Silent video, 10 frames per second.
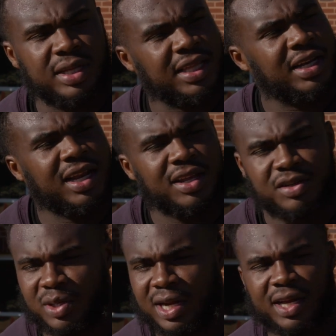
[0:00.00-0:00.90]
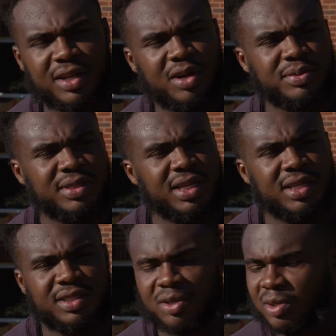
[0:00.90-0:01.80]
At the end of the day, you try. You know what I'm saying?
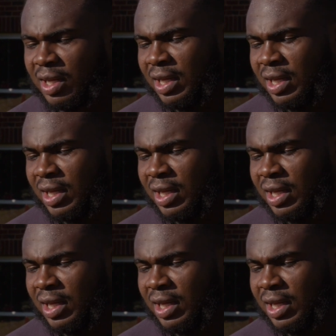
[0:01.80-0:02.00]
So,